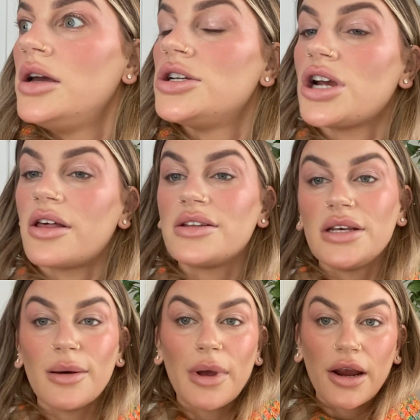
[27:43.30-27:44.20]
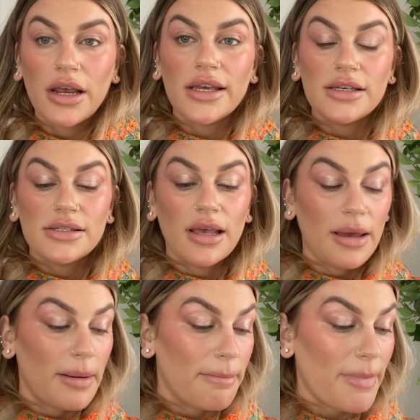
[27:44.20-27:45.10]
Charlotte Tilbury's
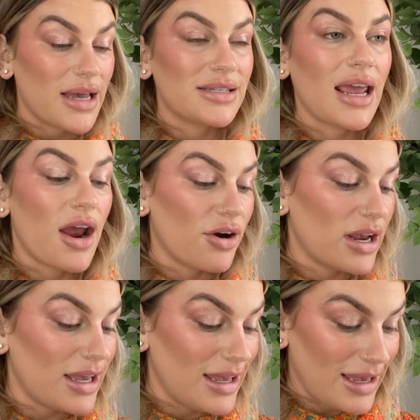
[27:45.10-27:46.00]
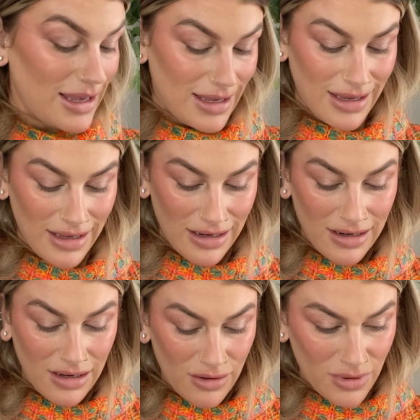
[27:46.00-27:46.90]
mascara
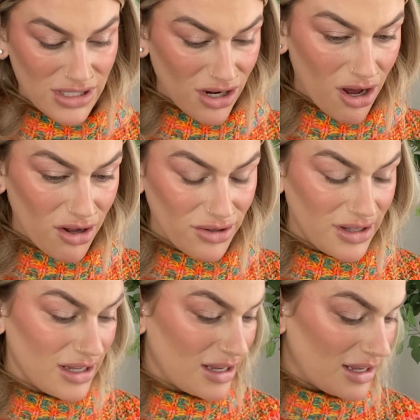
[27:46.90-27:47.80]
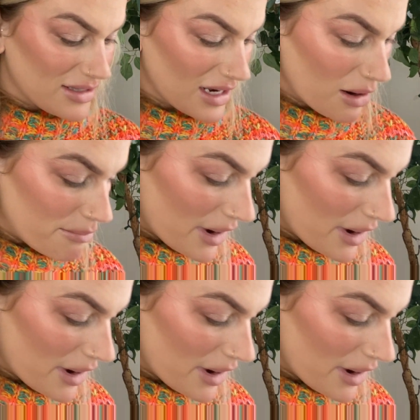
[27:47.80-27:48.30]
in, what's it called? It's like a